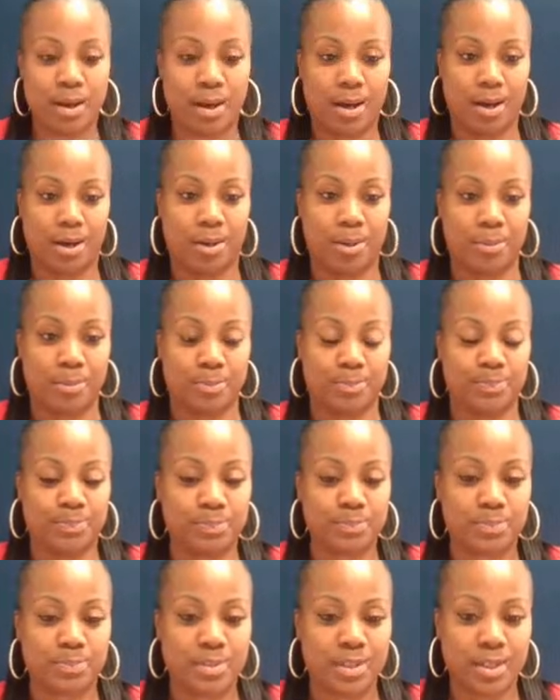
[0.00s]

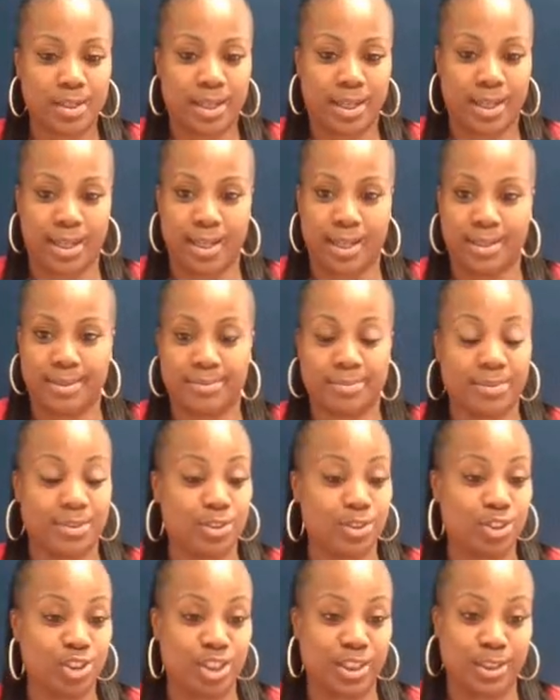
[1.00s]
And
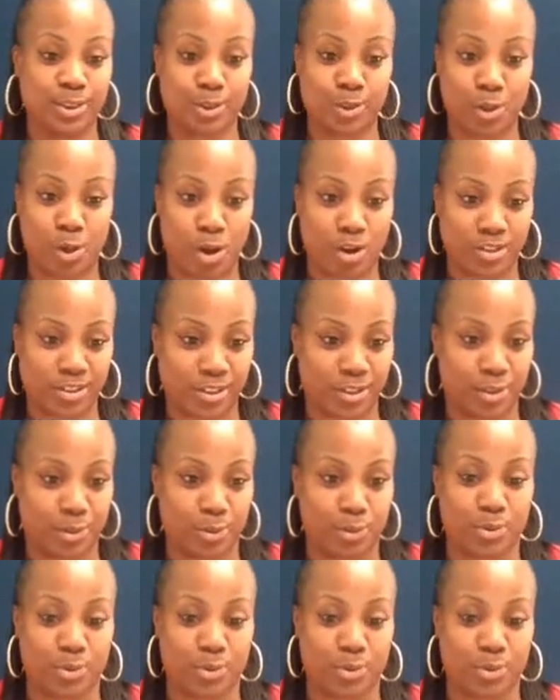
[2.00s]
she can talk to you.